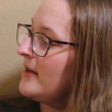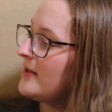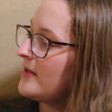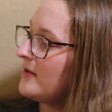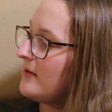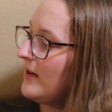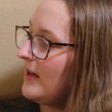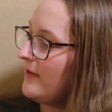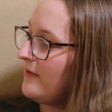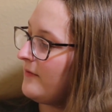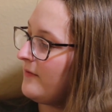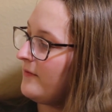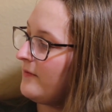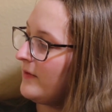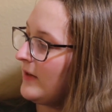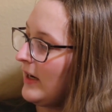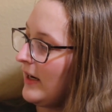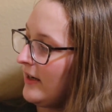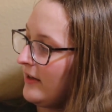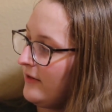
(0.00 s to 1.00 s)
so
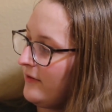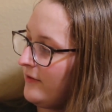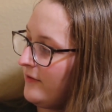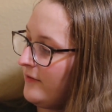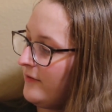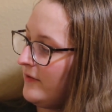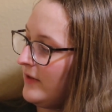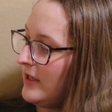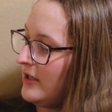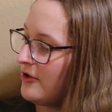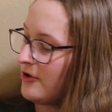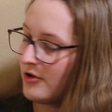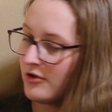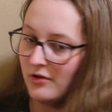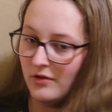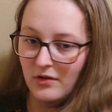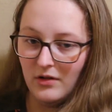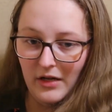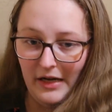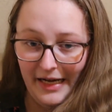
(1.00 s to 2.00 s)
I've kind of
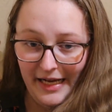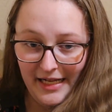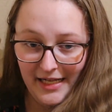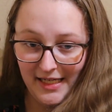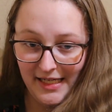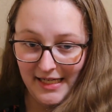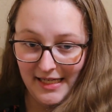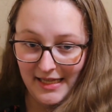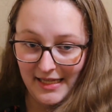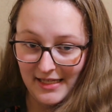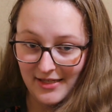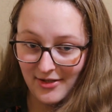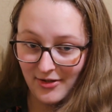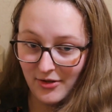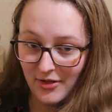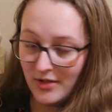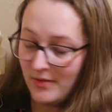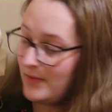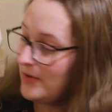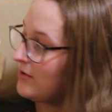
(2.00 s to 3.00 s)
finished a lot in this
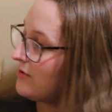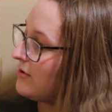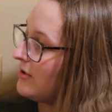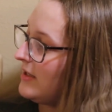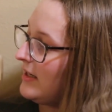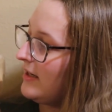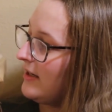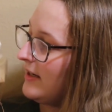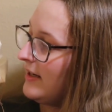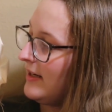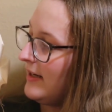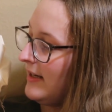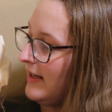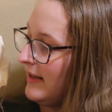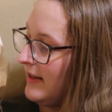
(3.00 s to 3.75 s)
Christmas tree area,